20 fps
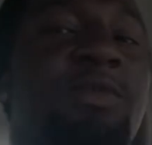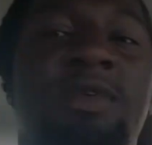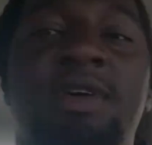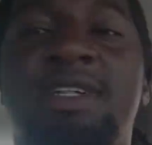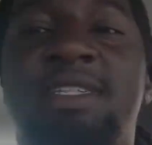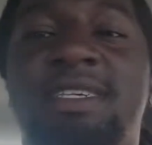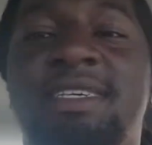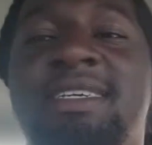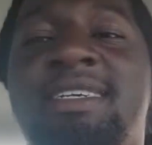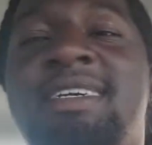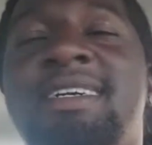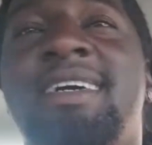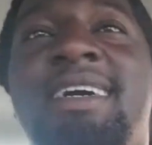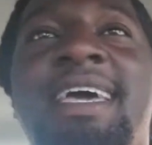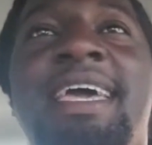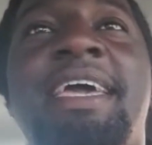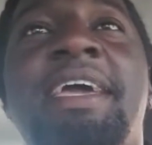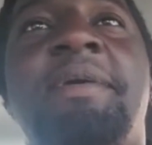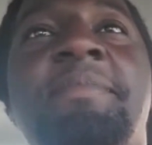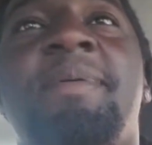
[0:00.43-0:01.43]
What's
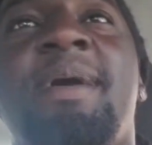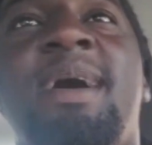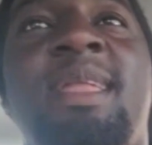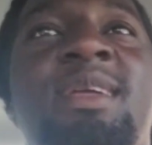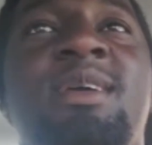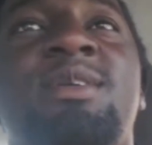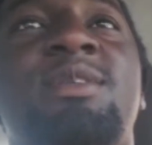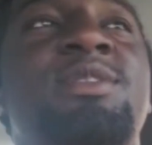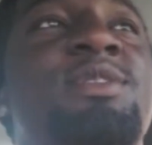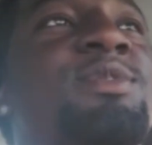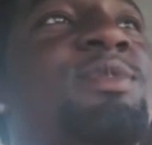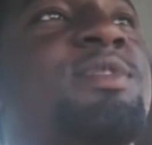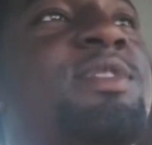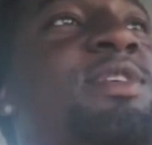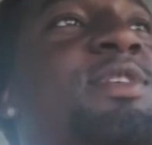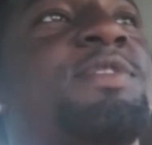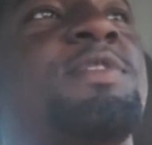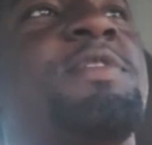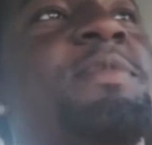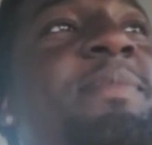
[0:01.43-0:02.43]
good, everybody on
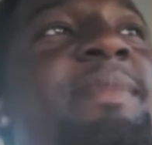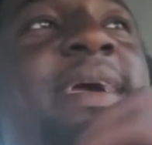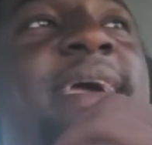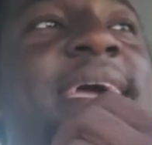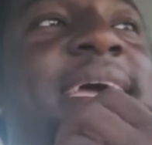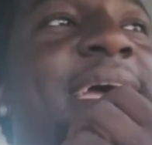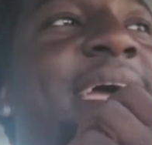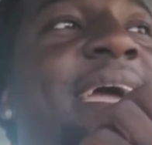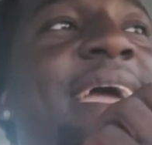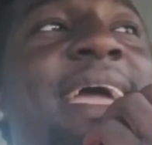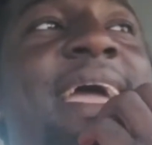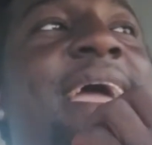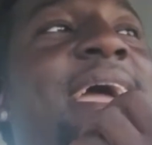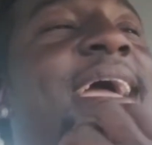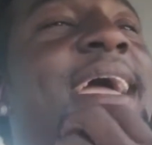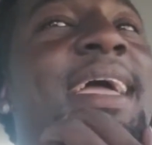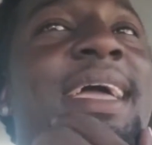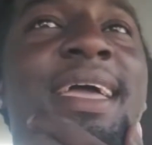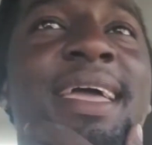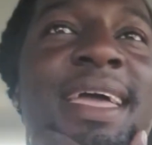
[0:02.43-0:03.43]
YouTube,
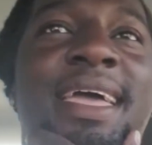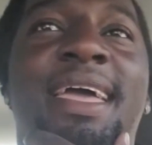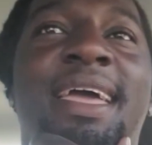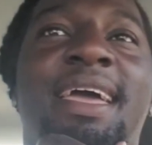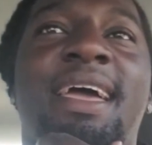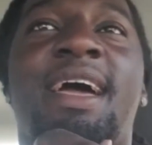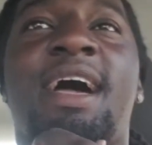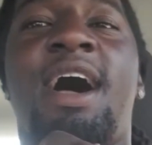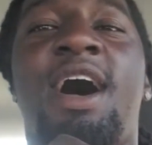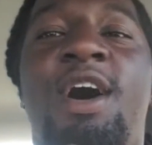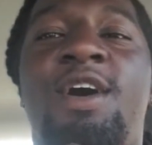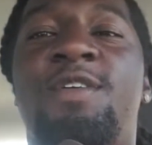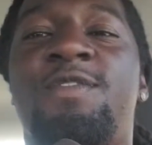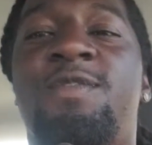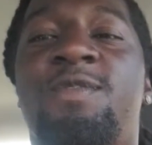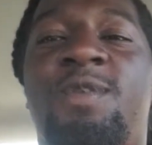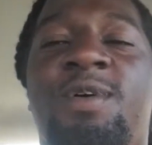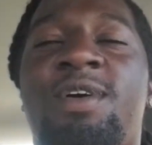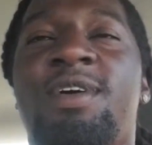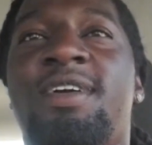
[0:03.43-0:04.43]
man?
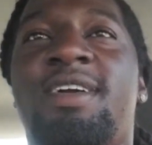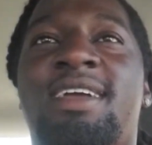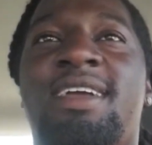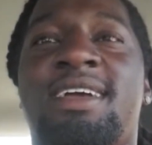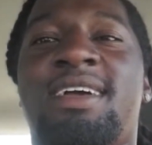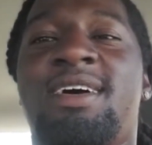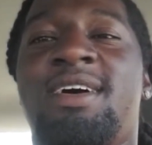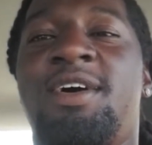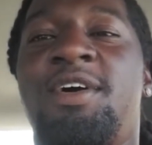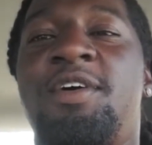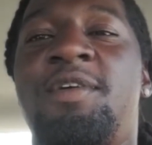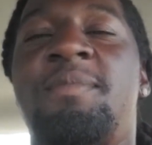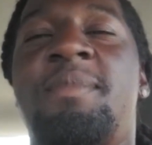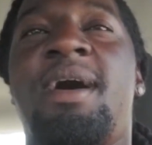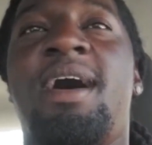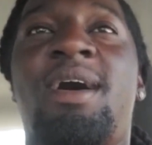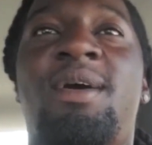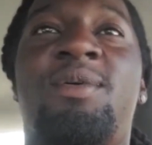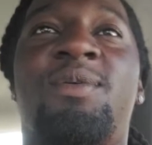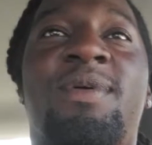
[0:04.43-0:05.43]
Off work, on
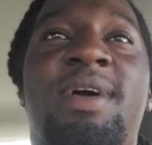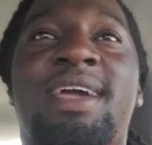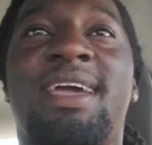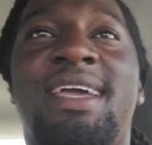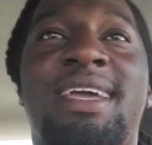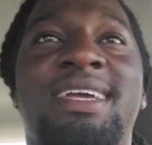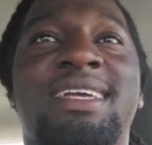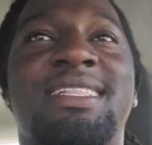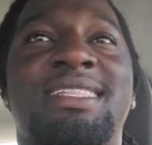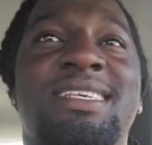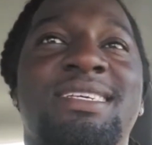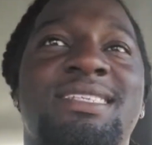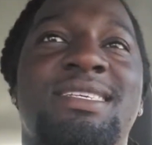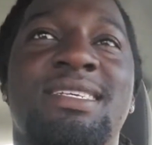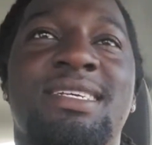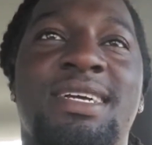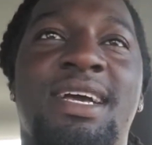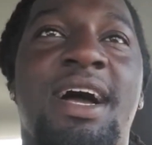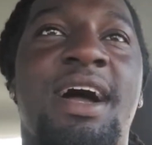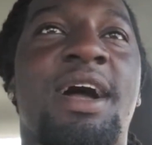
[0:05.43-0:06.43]
my way to
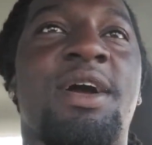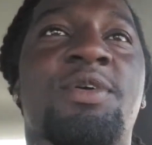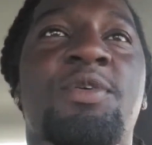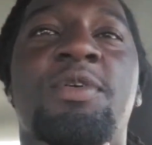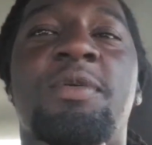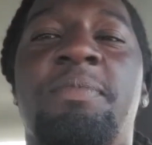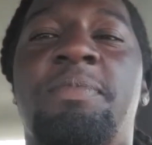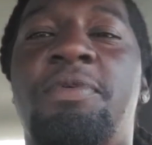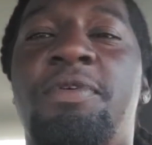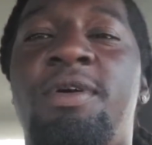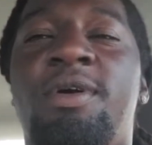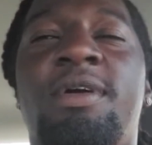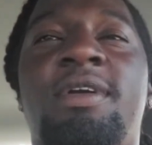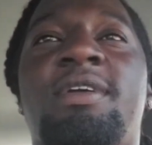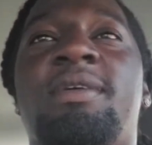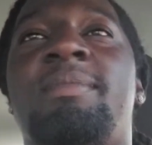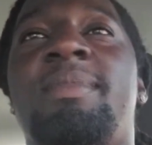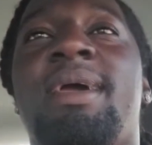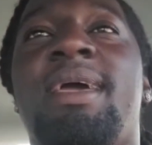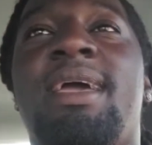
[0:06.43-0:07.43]
Chicago
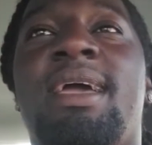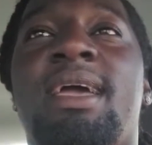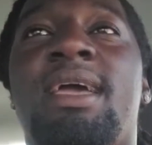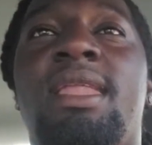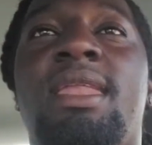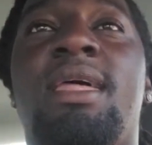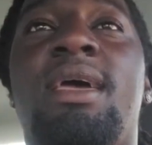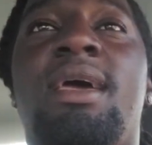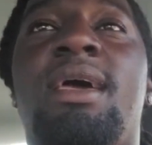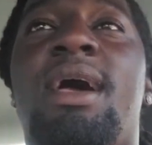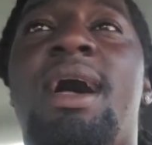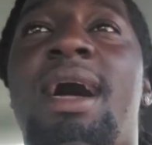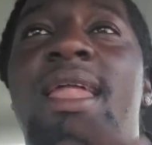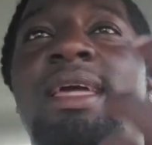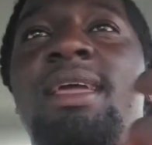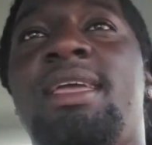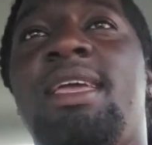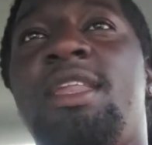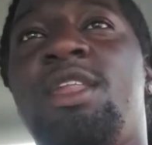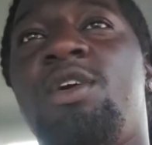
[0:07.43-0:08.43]
Emporium, man. I
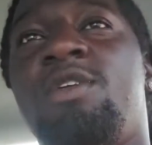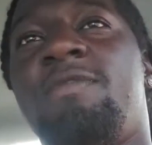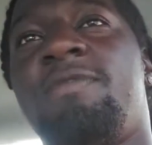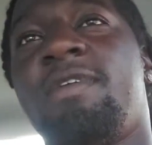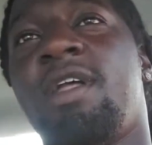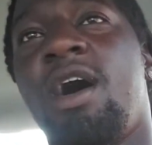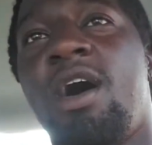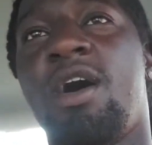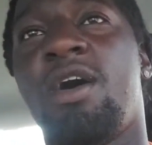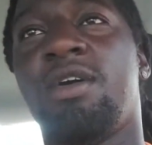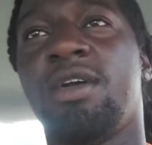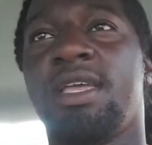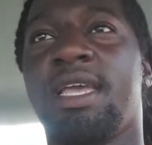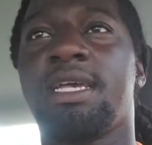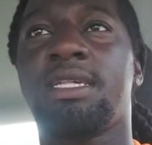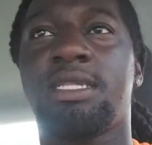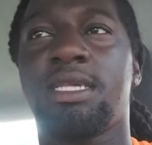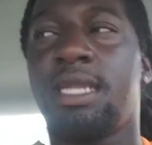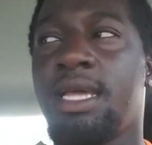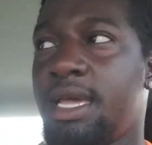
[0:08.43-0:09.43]
didn't get no vlog
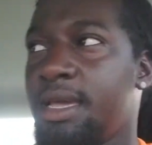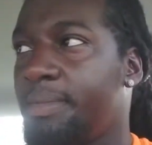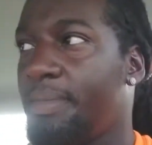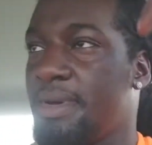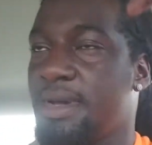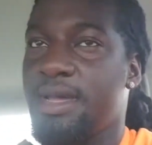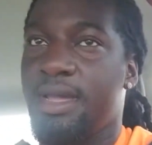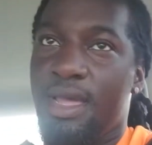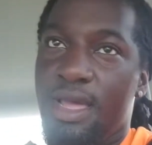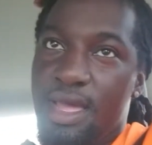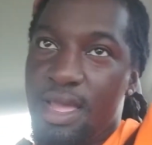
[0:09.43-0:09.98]
yesterday, but